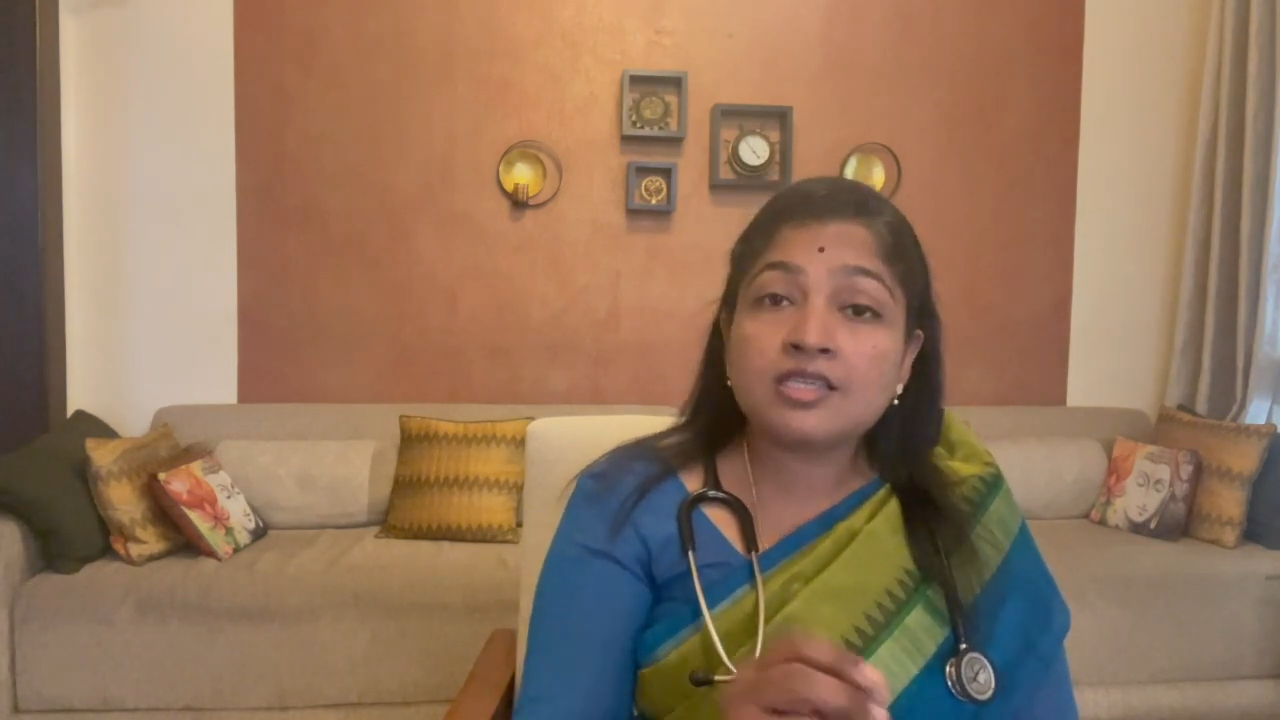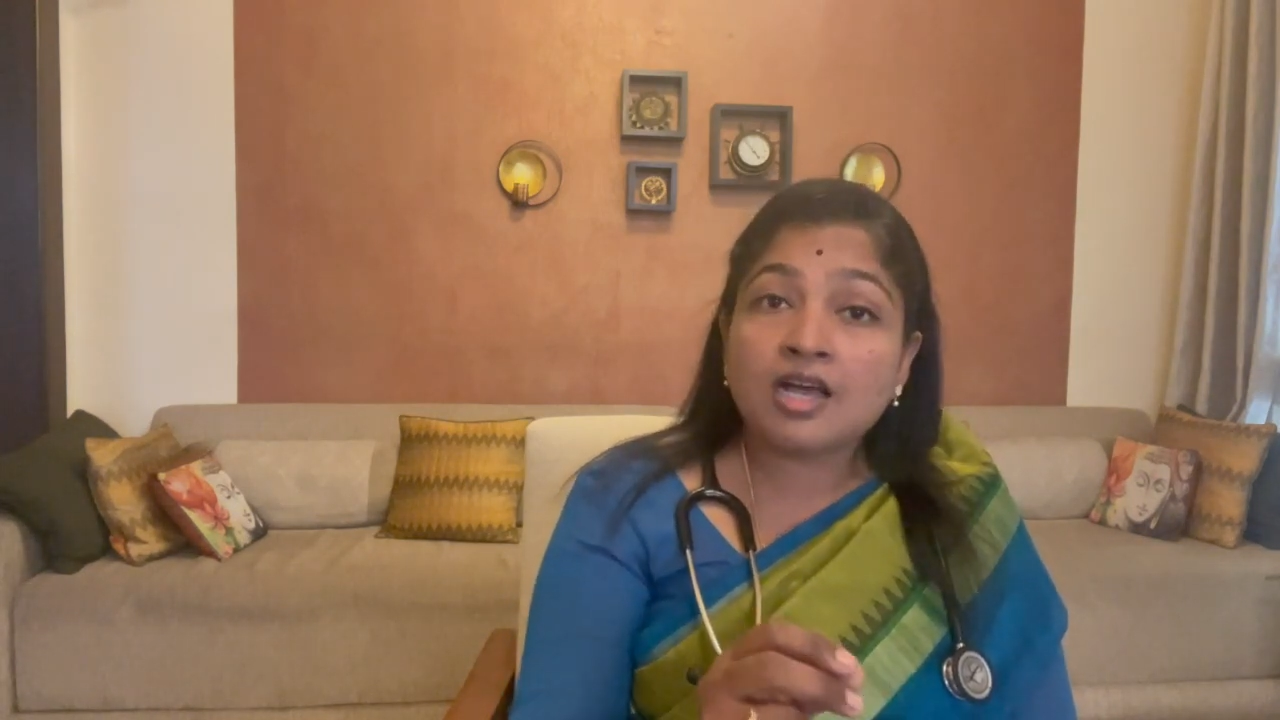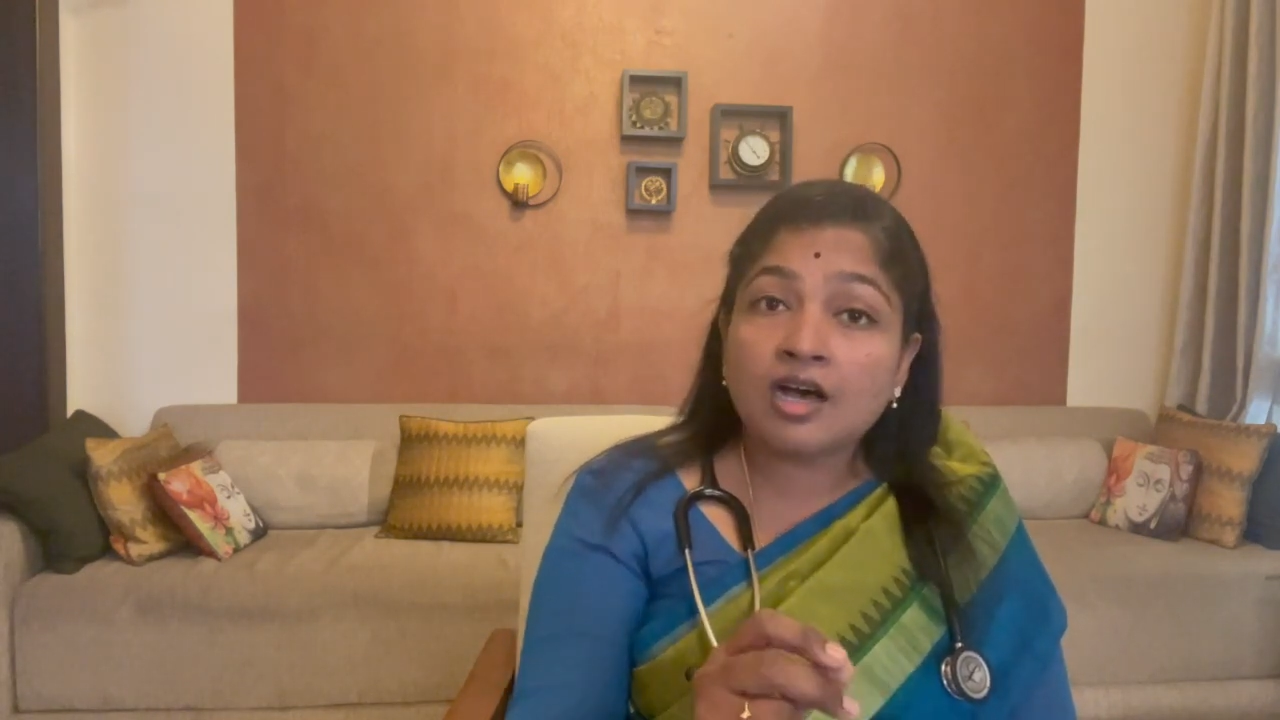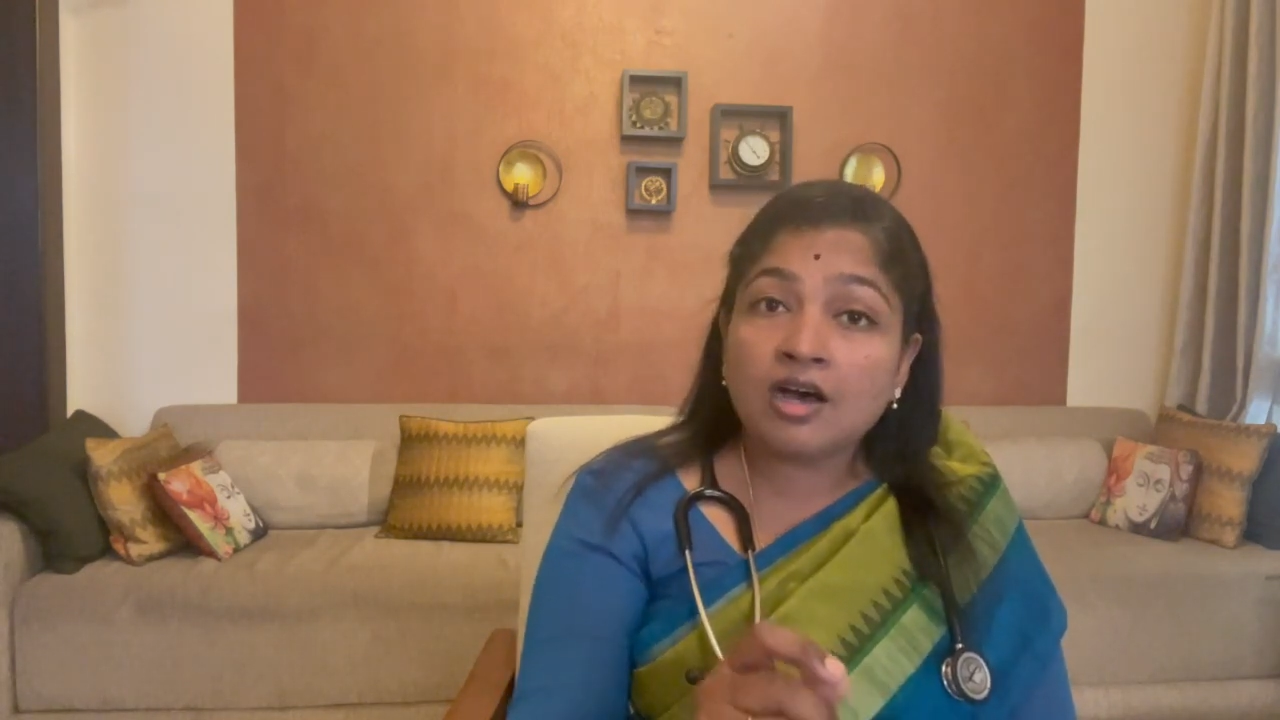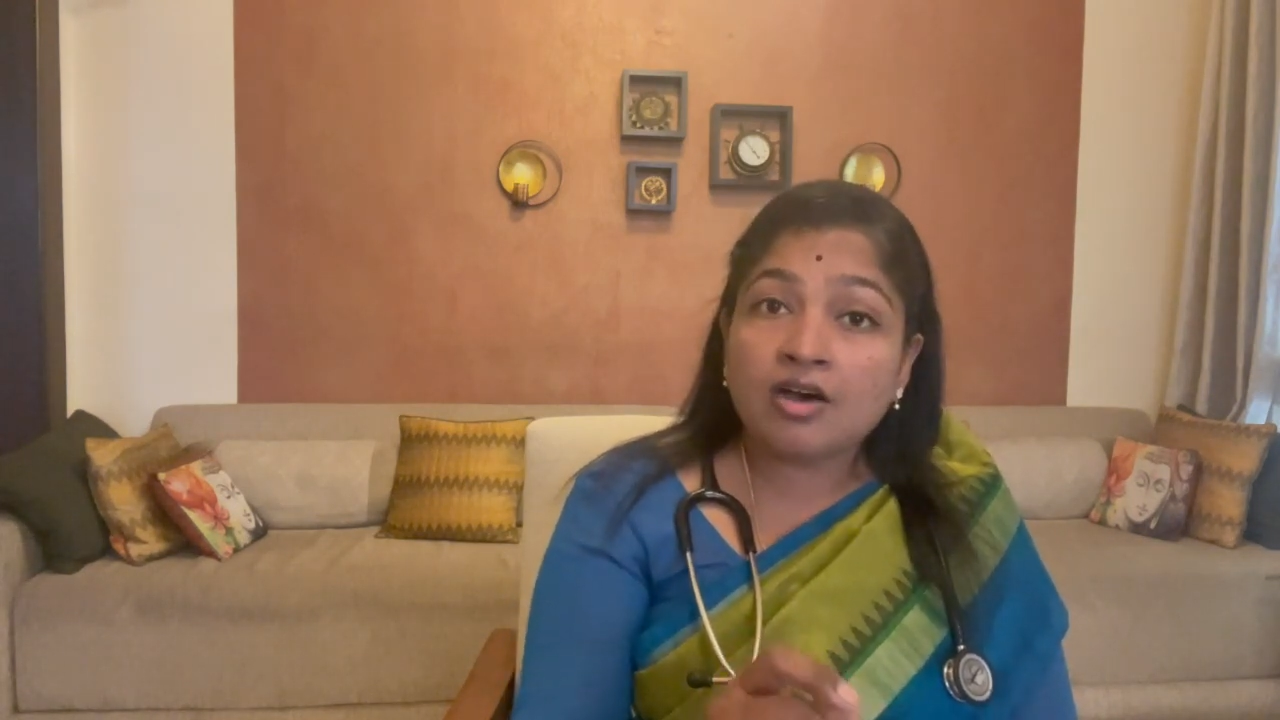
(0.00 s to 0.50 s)

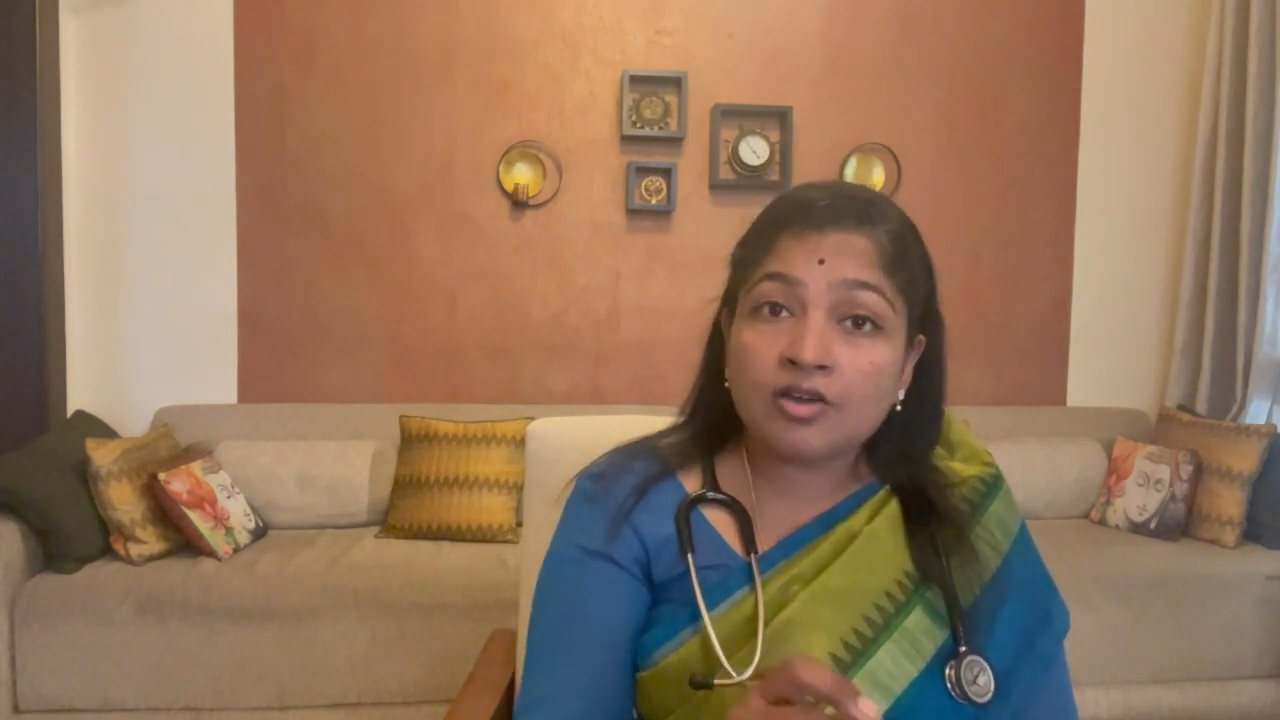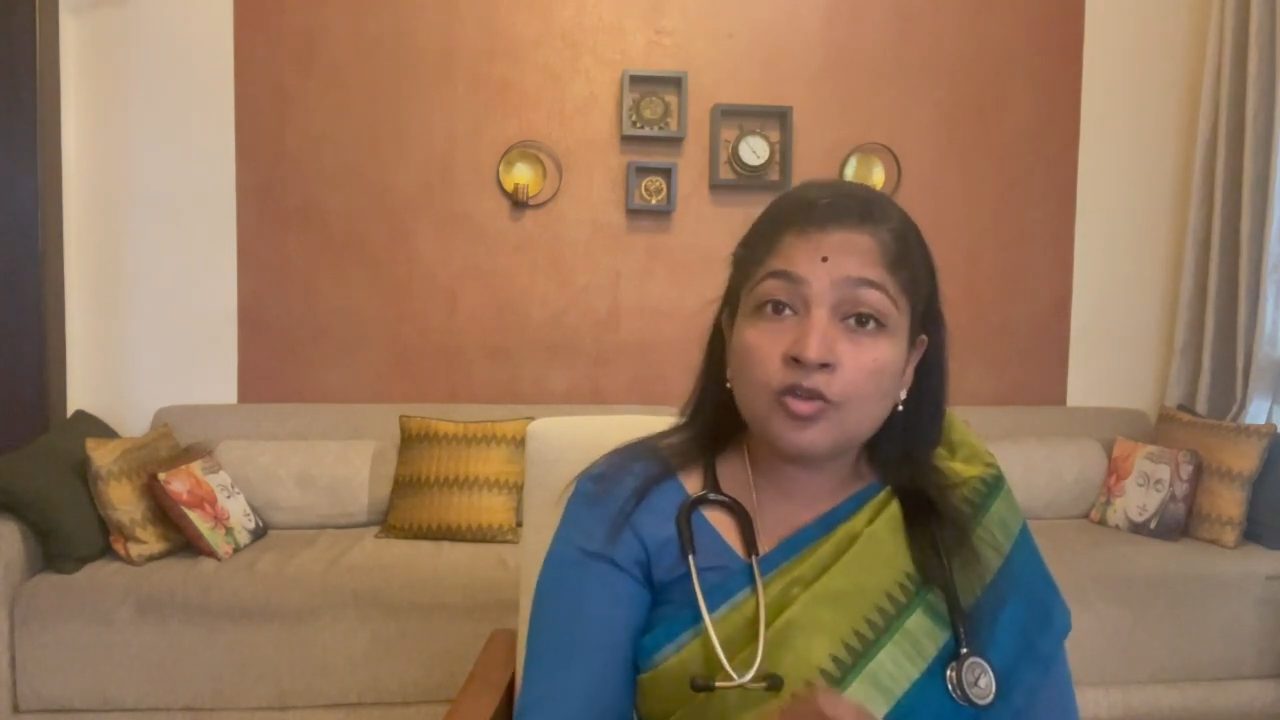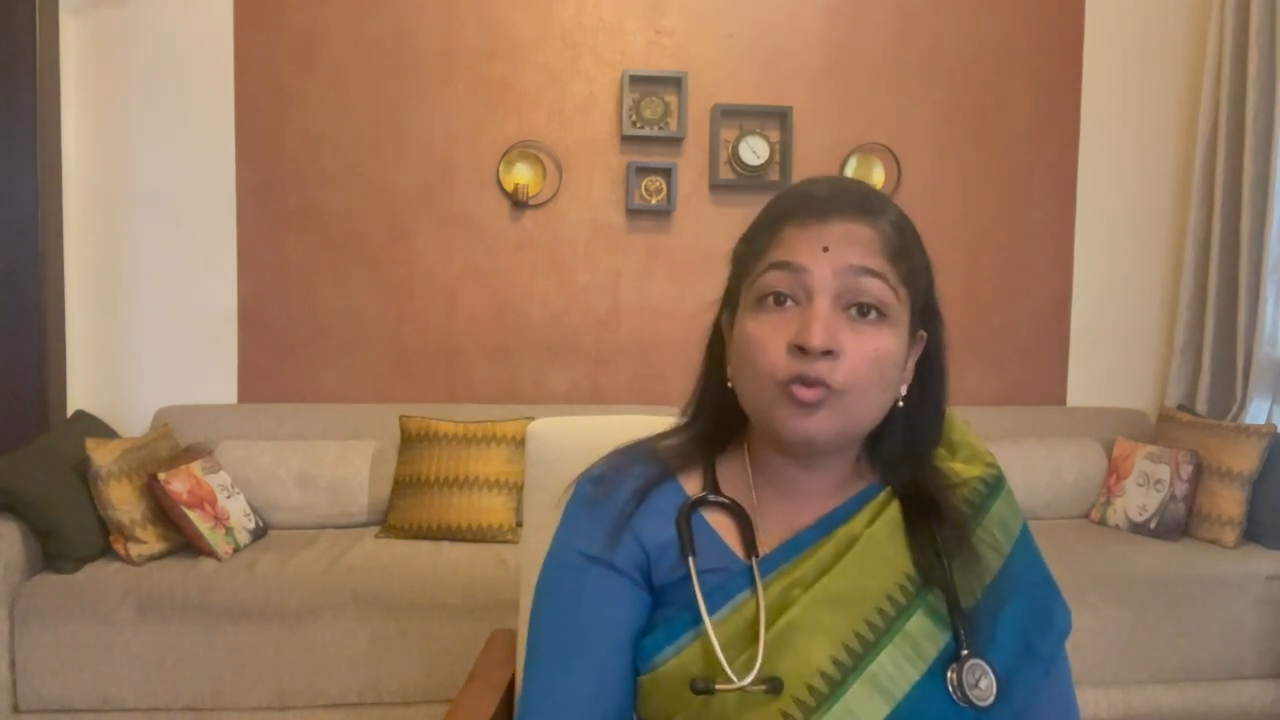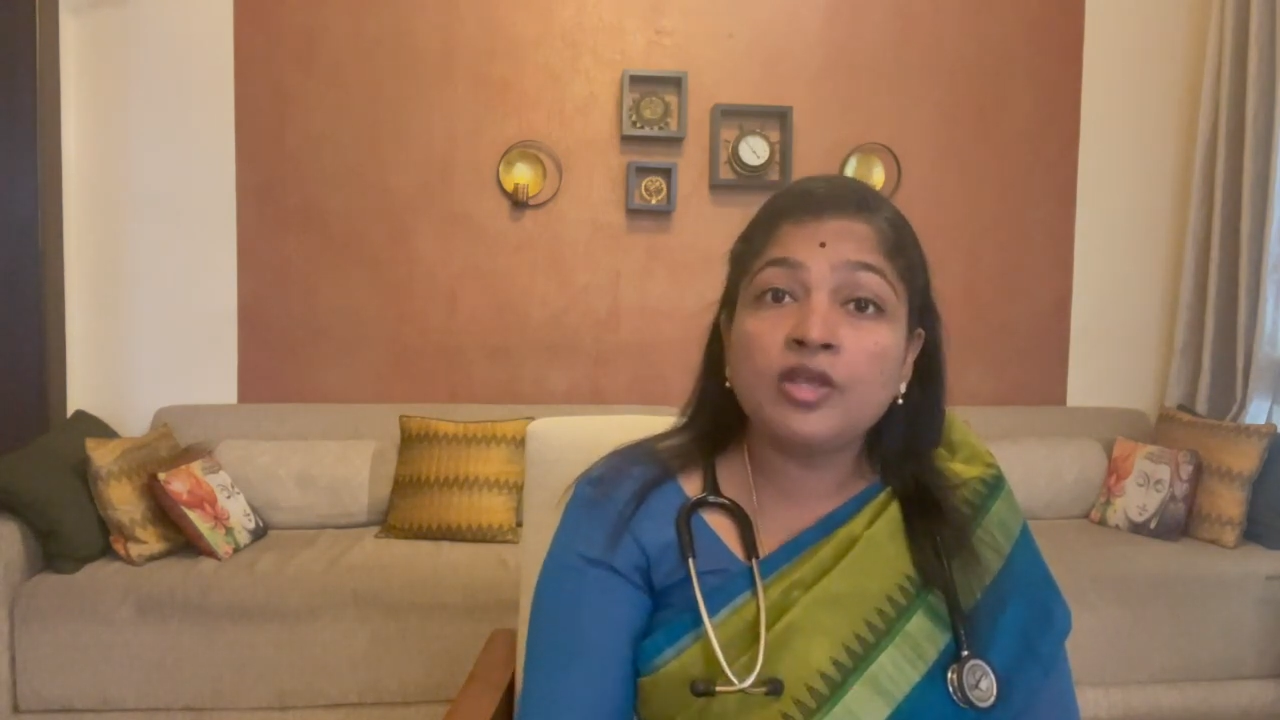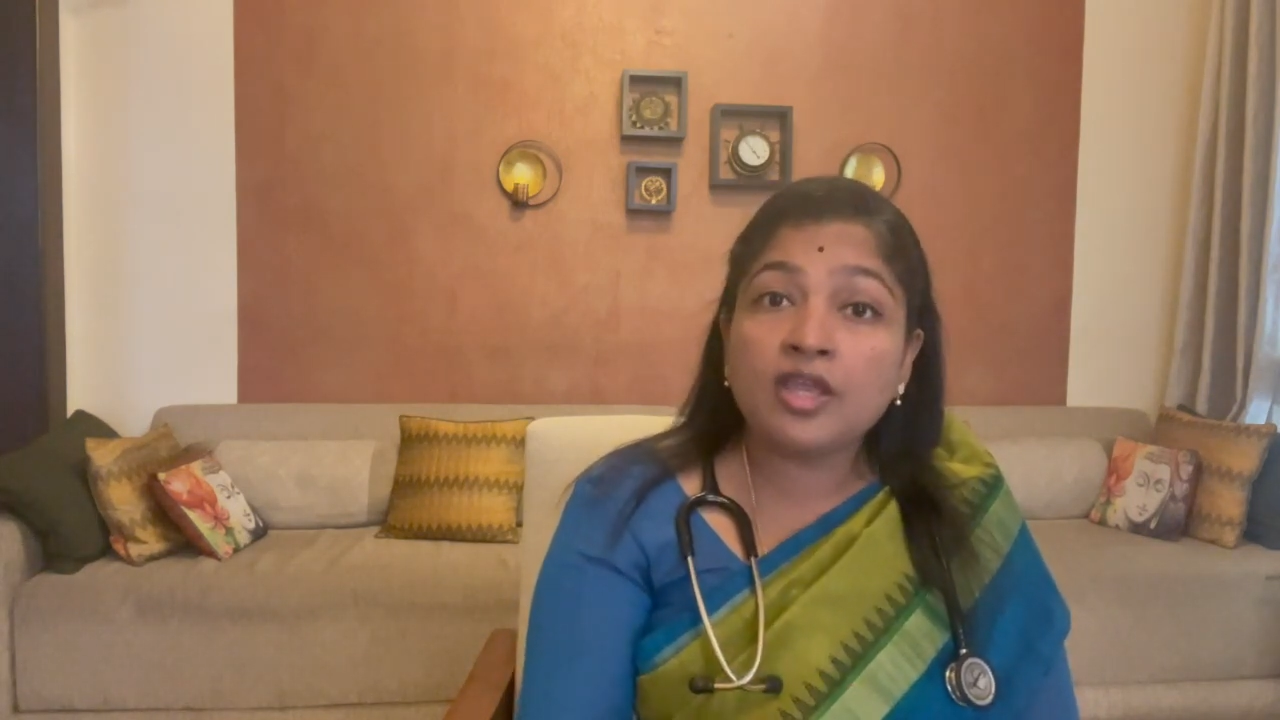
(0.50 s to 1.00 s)

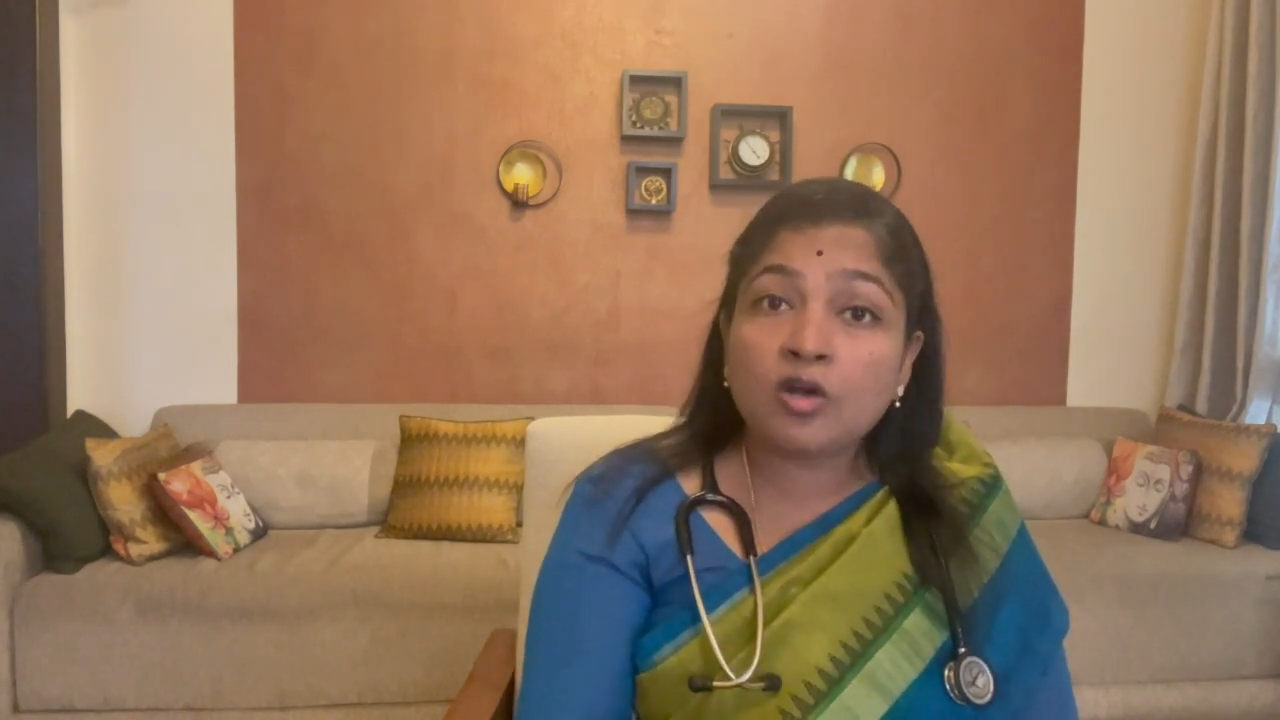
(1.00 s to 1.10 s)
2D